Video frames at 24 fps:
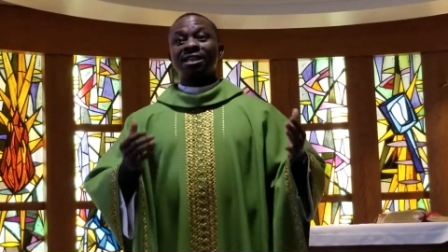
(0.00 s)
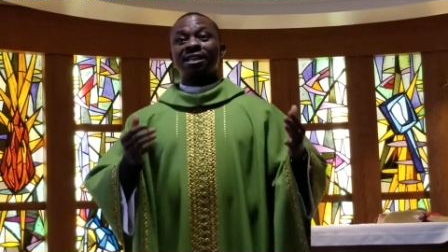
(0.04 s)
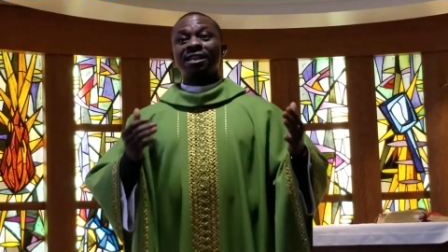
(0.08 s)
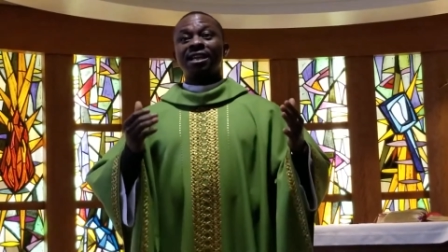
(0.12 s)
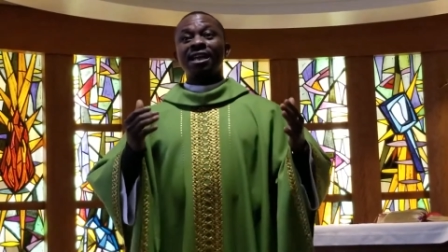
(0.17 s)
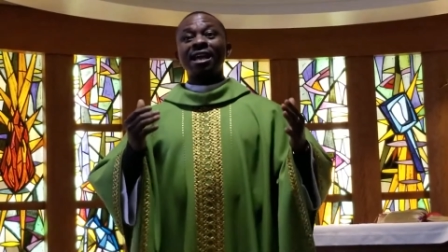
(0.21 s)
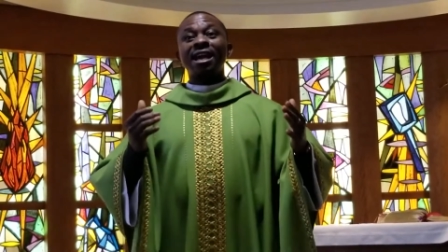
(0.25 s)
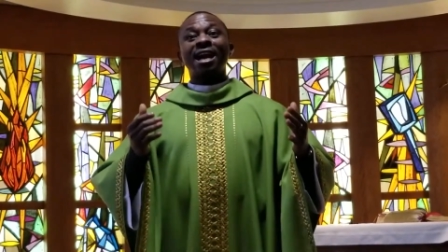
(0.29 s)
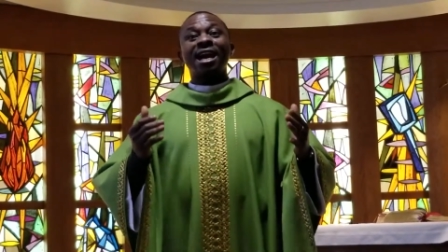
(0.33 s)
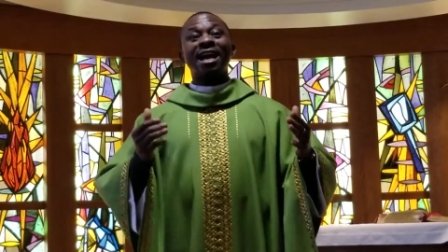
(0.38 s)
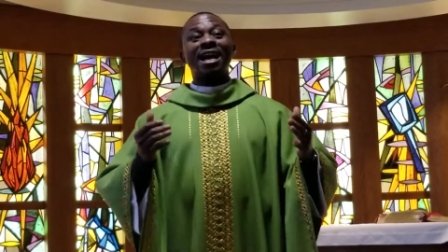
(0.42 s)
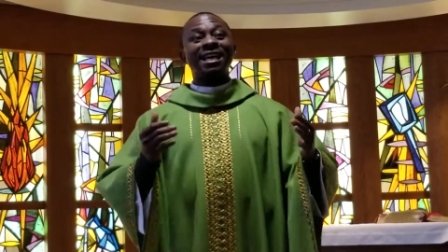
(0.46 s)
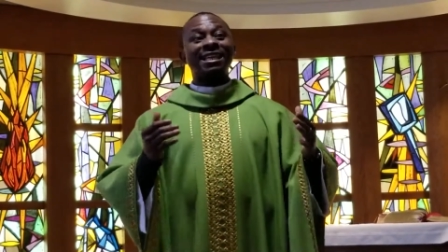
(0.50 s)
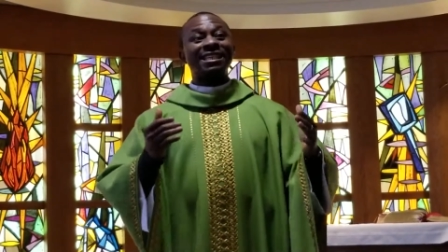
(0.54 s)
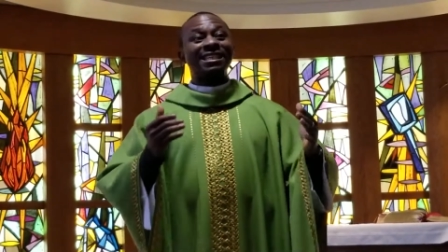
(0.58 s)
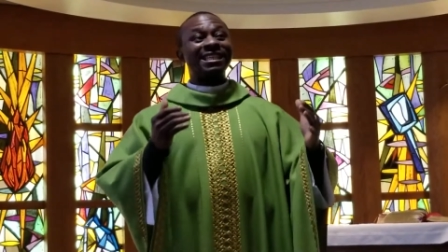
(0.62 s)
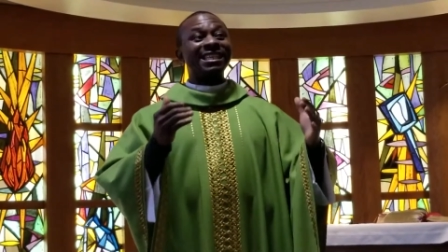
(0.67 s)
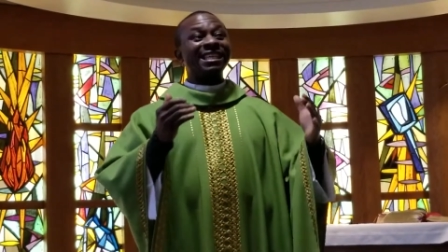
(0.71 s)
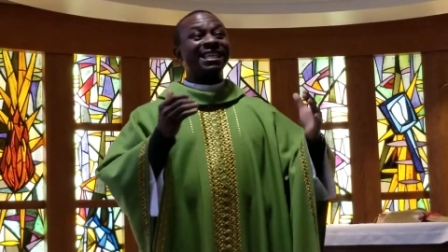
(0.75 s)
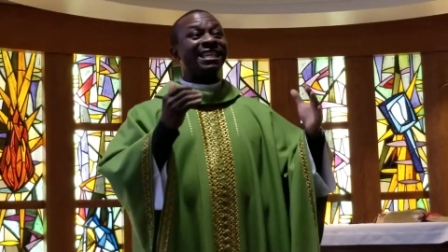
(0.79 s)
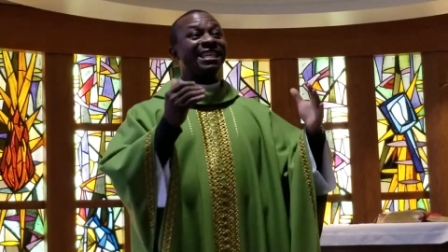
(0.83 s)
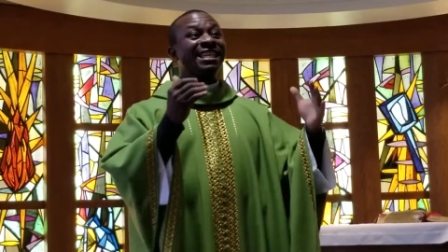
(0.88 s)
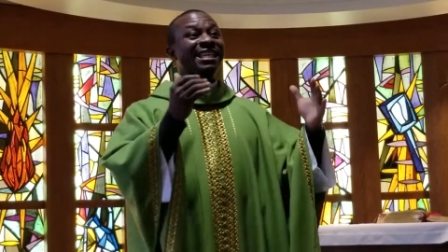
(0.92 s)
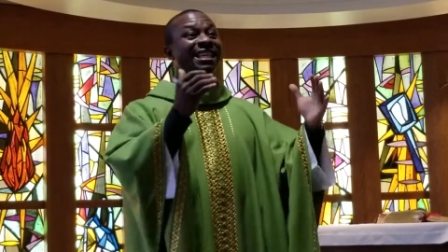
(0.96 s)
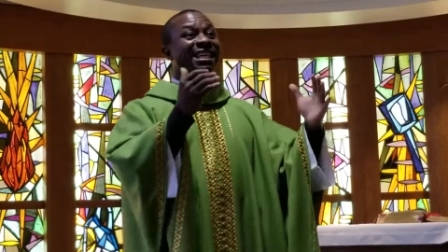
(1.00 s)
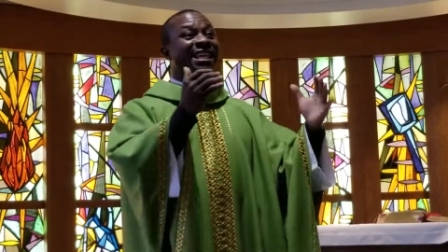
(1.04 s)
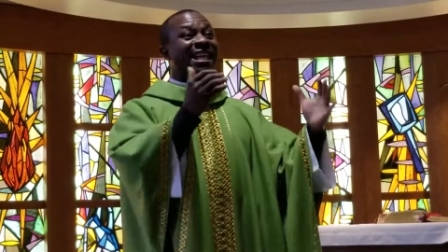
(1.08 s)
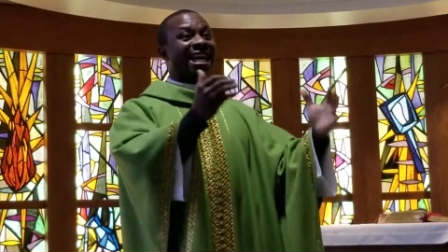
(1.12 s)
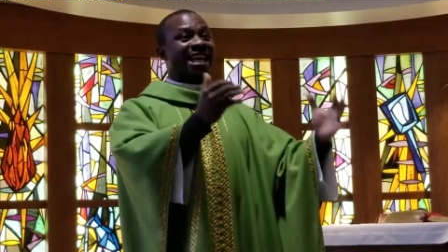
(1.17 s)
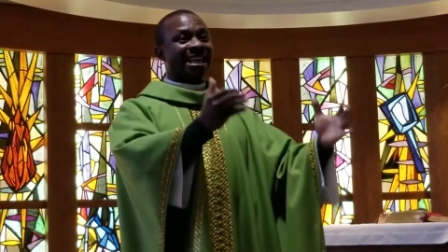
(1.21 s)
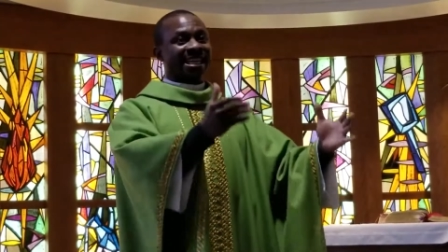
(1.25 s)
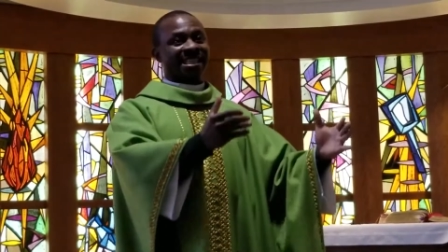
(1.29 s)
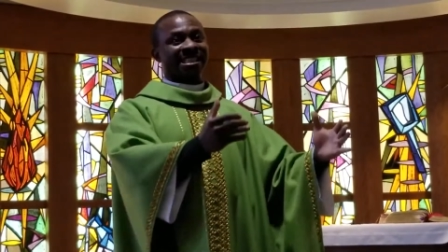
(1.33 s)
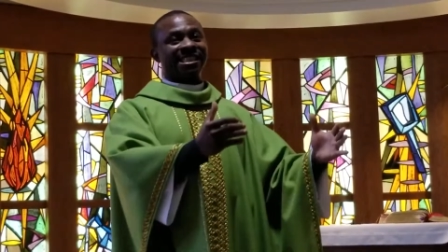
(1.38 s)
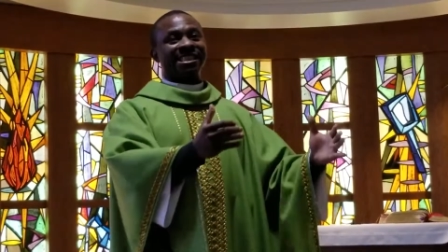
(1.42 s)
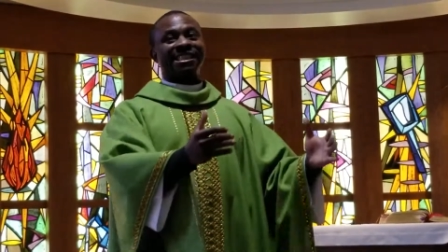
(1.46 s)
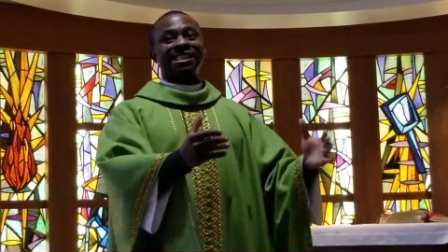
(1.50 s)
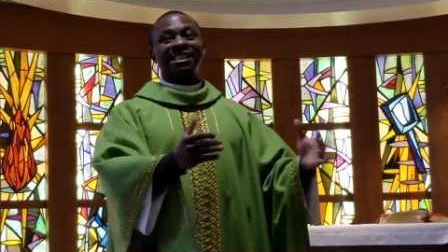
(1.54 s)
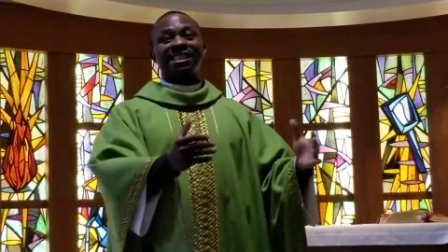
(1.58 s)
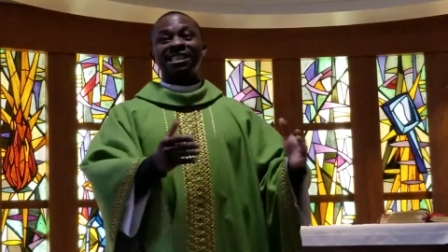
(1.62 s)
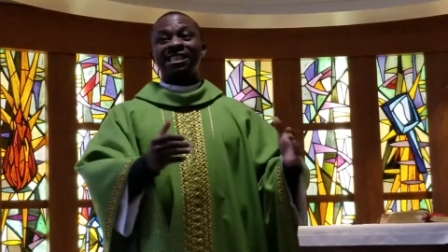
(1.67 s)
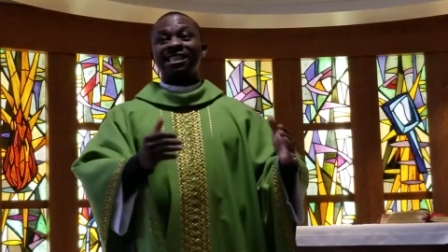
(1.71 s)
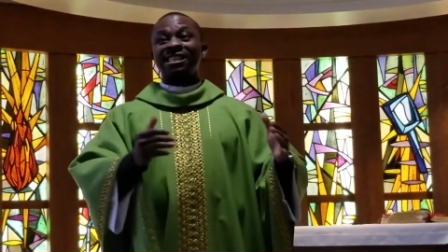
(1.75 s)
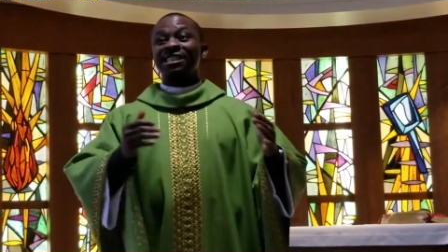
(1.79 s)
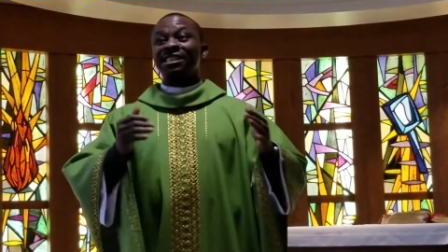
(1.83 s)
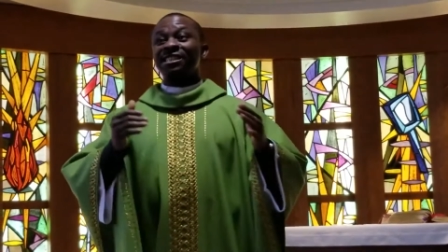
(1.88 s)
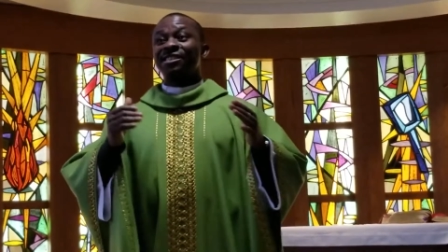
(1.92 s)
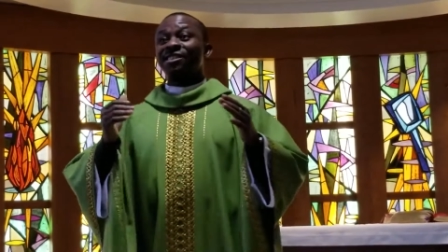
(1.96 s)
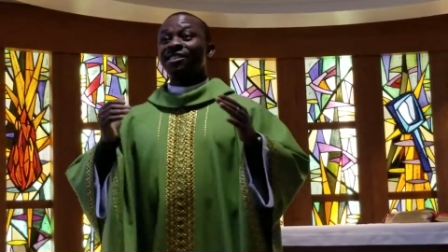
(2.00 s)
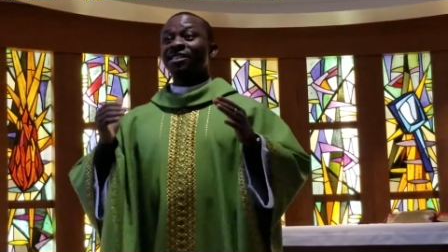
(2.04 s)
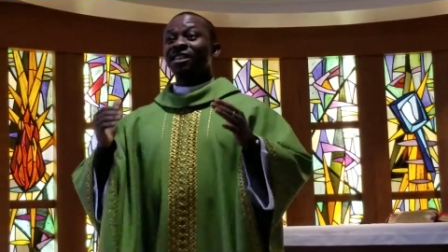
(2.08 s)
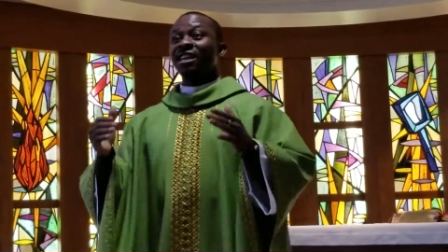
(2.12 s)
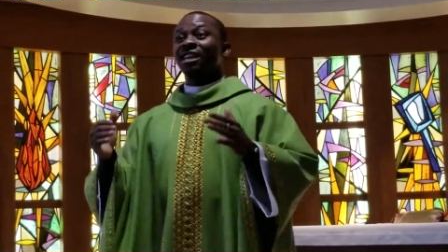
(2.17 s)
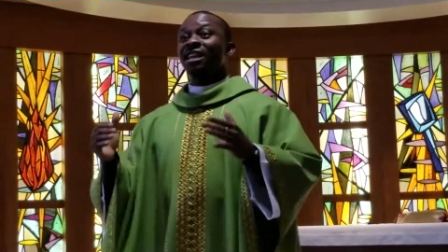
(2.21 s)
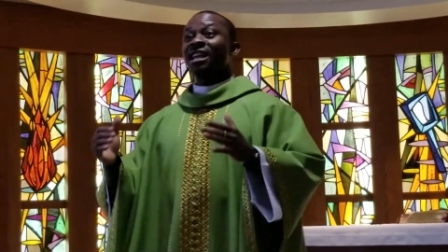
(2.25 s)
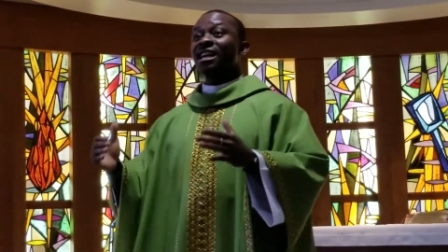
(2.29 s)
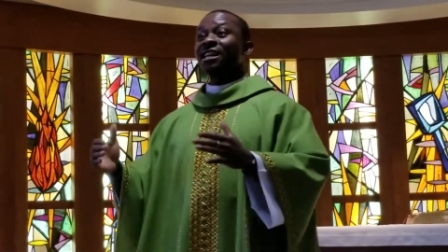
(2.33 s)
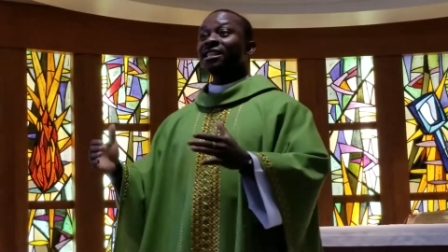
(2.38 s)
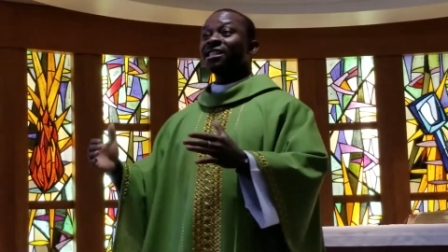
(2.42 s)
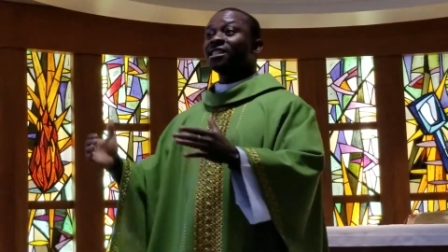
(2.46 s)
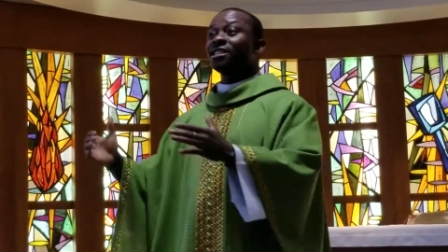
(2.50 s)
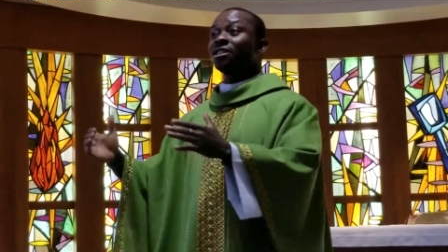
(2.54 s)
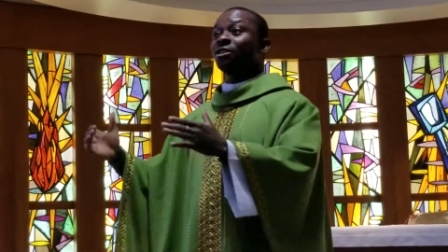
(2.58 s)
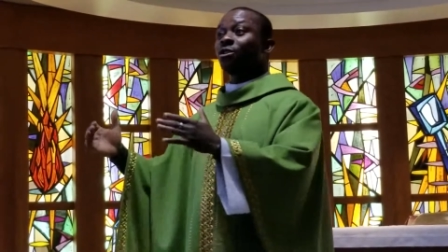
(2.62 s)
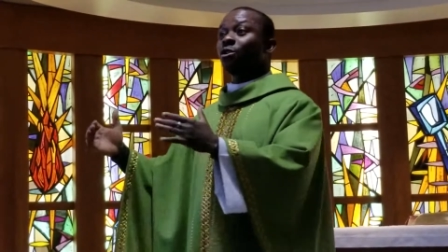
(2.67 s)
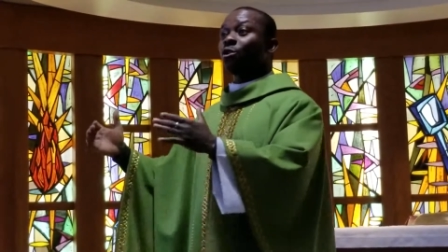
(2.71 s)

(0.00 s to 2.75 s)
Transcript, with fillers: they are the elect, the select